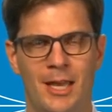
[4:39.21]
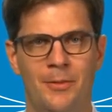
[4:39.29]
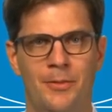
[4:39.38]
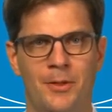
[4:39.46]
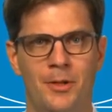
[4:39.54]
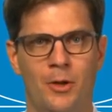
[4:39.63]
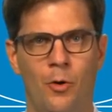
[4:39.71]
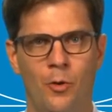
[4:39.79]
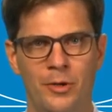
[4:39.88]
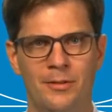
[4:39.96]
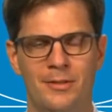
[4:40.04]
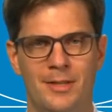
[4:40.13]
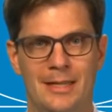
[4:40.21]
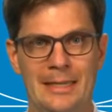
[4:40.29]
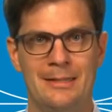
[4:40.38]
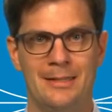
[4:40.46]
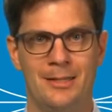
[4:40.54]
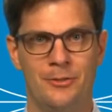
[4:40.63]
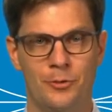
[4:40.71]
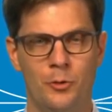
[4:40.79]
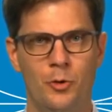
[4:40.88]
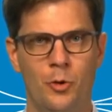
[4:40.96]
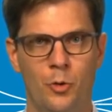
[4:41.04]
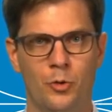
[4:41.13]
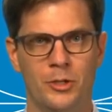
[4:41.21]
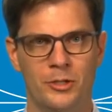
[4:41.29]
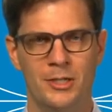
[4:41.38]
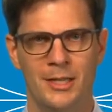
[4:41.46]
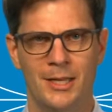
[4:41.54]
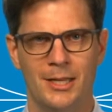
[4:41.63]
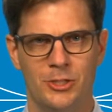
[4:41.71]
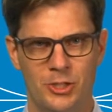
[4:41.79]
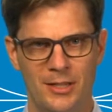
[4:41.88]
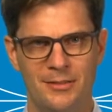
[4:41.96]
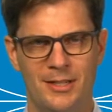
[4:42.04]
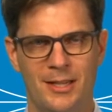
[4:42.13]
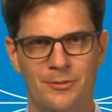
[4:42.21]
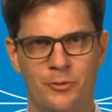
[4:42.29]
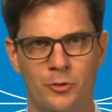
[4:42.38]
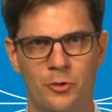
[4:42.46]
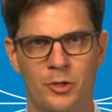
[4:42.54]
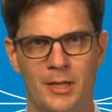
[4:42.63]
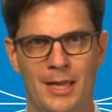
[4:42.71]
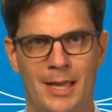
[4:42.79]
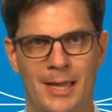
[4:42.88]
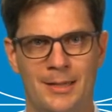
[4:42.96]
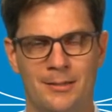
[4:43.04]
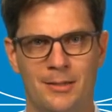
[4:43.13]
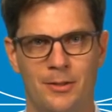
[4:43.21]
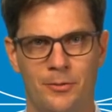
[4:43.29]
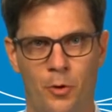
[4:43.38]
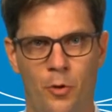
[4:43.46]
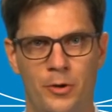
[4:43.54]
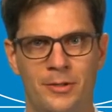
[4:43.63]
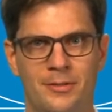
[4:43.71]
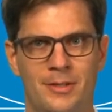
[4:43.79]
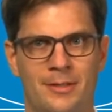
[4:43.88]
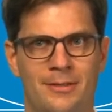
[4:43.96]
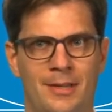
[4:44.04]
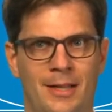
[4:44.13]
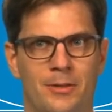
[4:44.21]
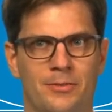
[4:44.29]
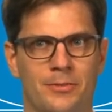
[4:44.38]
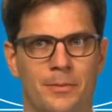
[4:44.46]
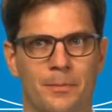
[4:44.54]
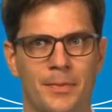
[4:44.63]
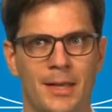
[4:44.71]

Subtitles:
and the hoist ETSO holder just has to look at the hoist itself.